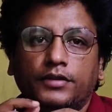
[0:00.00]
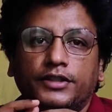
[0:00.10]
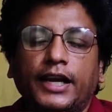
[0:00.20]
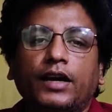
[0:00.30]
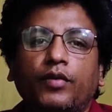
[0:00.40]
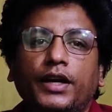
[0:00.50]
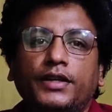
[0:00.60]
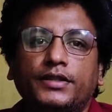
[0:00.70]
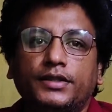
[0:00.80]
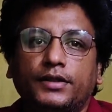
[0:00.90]
Second one
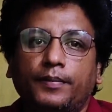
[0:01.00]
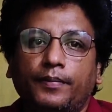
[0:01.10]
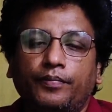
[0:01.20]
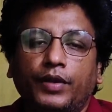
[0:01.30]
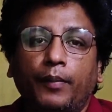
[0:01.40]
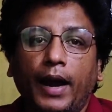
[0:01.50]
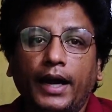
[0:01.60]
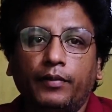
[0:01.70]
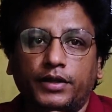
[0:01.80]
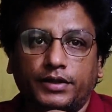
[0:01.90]
is
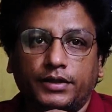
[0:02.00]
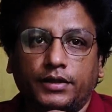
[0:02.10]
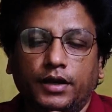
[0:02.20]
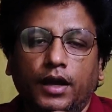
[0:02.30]
mandamus.